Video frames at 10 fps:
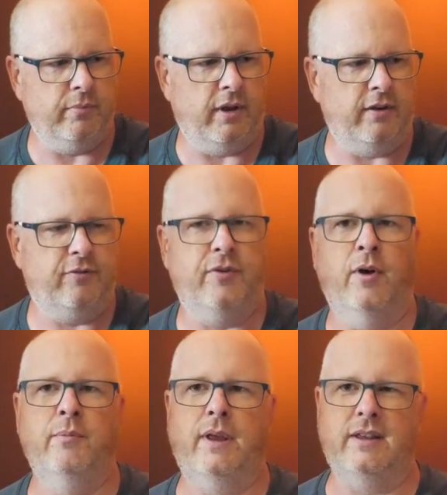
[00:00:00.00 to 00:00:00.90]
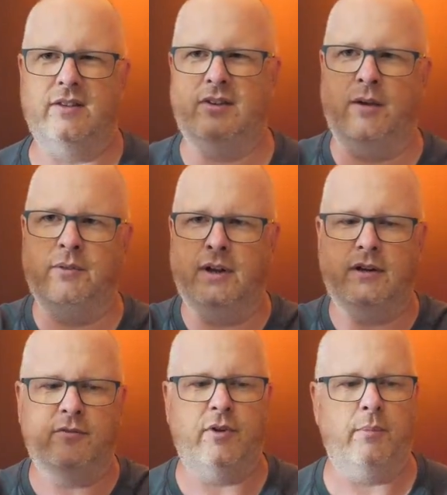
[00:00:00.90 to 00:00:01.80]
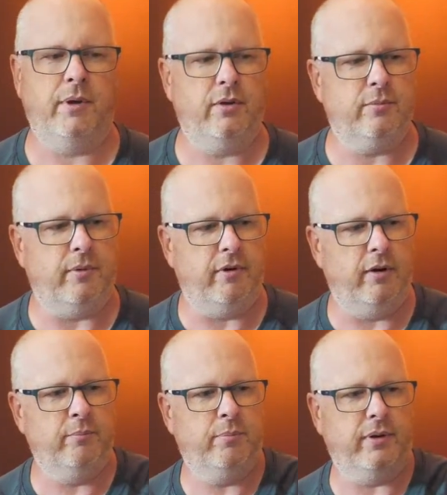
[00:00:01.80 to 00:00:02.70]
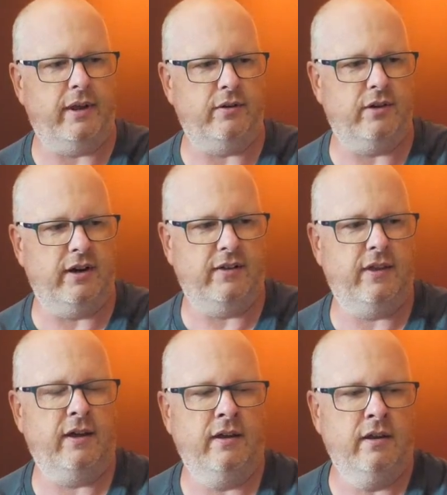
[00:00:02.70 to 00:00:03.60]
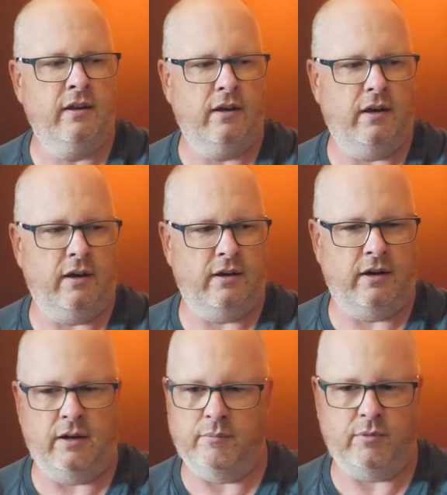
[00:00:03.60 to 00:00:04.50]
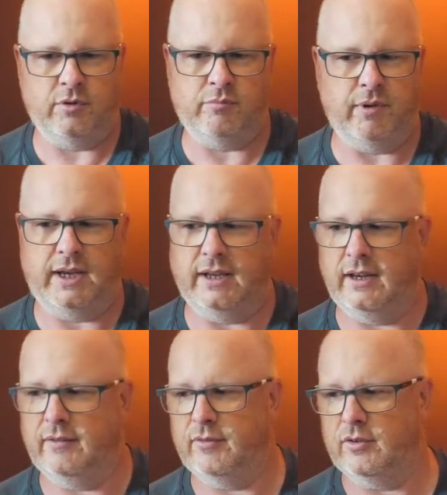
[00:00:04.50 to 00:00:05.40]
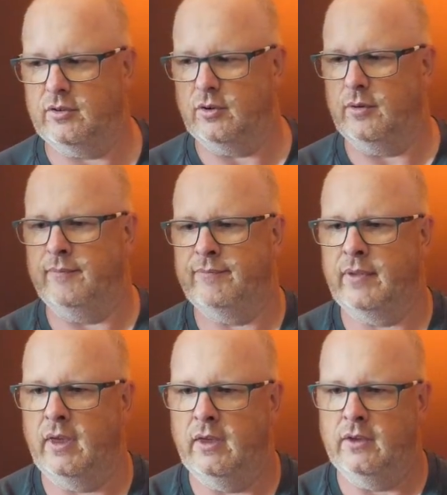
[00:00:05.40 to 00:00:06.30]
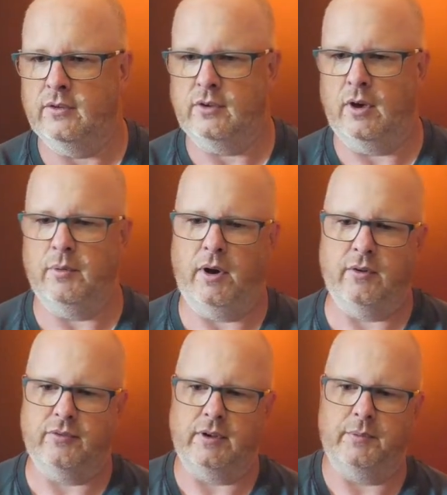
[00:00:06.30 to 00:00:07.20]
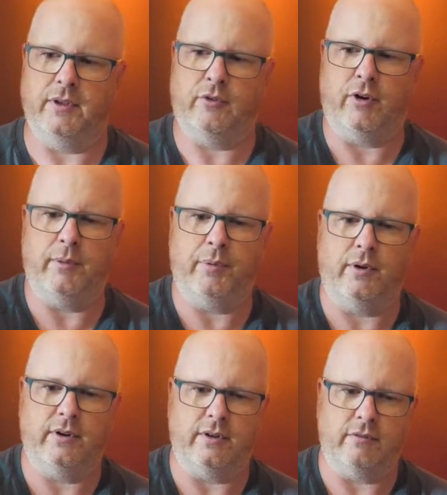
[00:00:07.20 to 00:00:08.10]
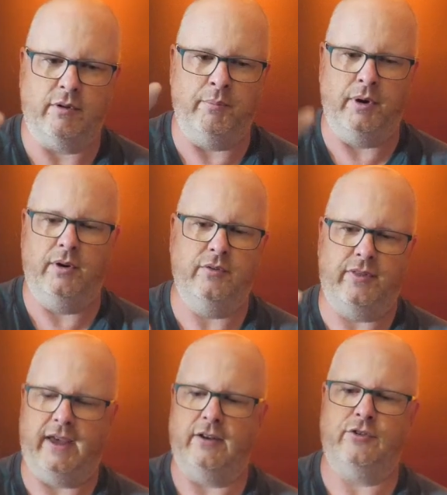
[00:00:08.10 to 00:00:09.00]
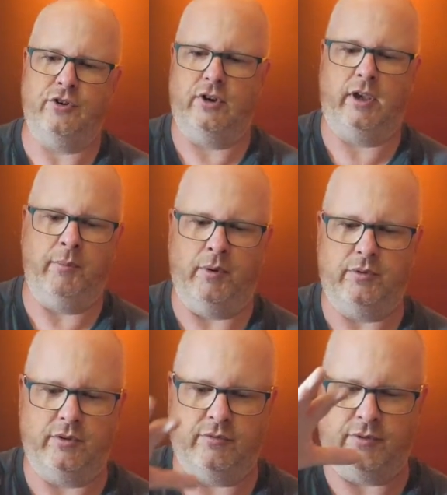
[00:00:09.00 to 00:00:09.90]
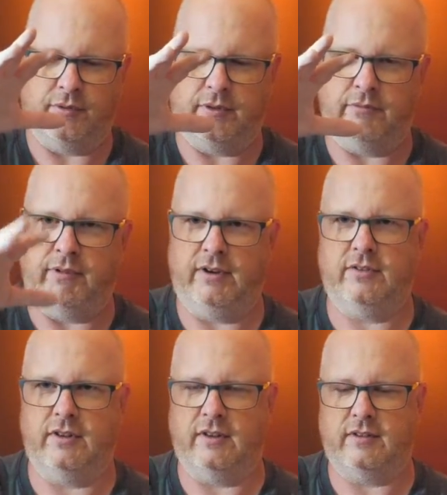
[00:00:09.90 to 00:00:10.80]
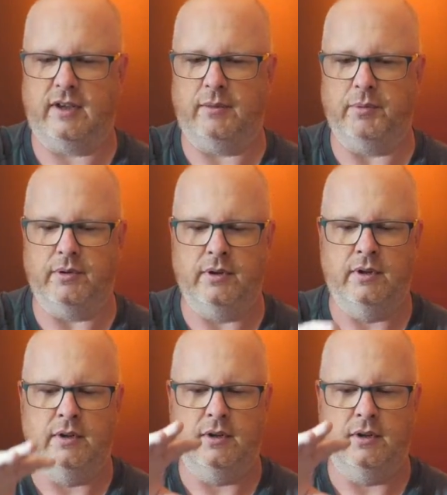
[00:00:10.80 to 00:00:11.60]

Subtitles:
like foam, like the sound deadening foam I use in my room, put that underneath it, and doesn't make any difference at all. So hopefully with the tripod it'll remove that jerky motion from the rest of the table,